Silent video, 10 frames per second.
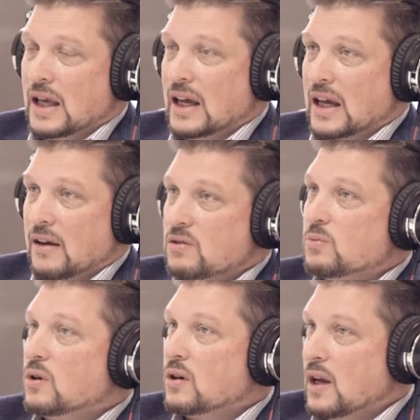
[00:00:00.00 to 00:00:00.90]
And that gave us
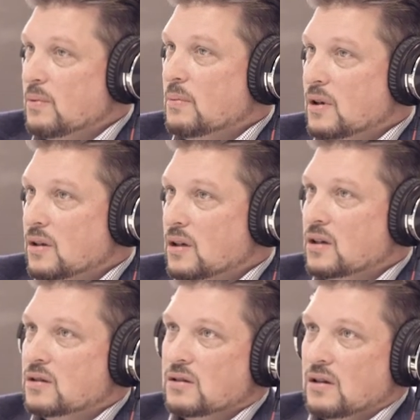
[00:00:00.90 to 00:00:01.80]
more
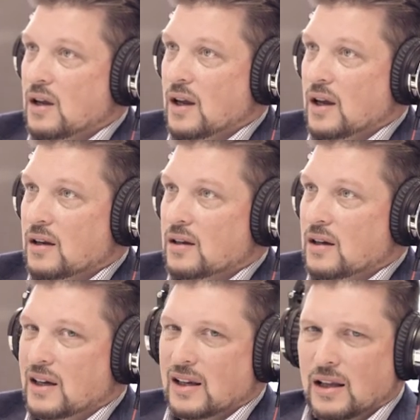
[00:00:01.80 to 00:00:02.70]
capabilities. And
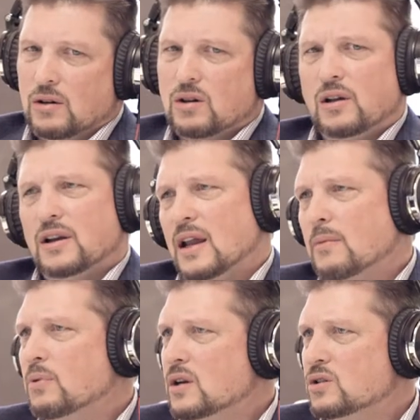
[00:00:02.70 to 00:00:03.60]
they don't call it
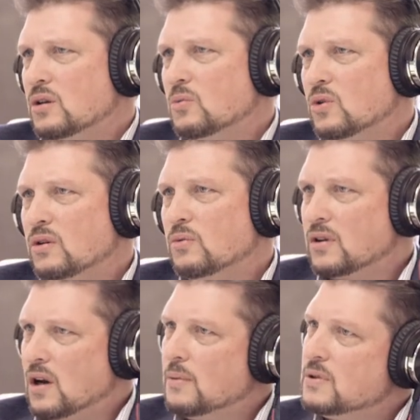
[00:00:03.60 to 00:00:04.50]
net branch anymore
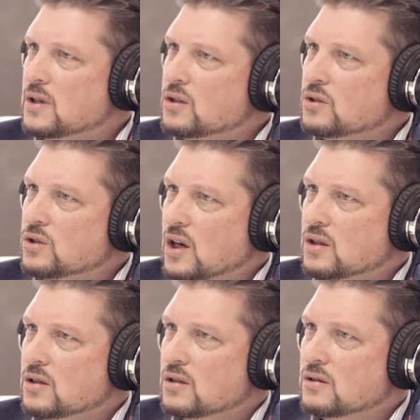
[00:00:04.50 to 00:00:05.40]
with compensation
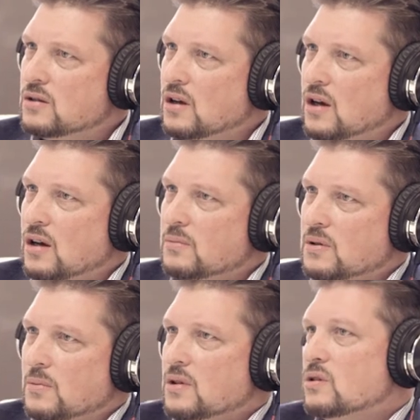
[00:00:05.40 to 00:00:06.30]
changes. Um,
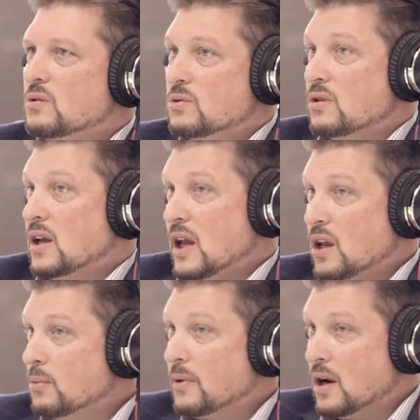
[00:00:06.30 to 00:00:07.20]
some of the terms are like
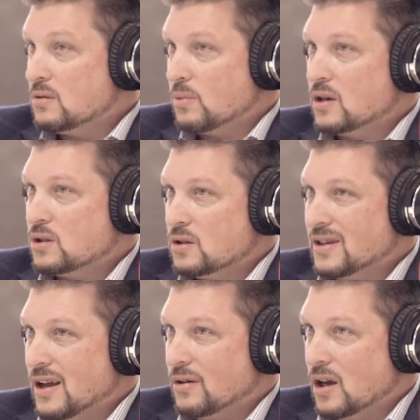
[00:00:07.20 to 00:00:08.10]
enterprise branches
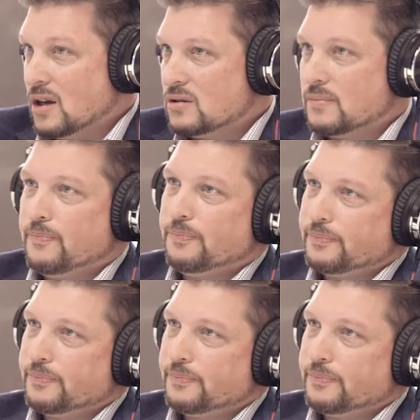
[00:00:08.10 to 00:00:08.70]
nowadays.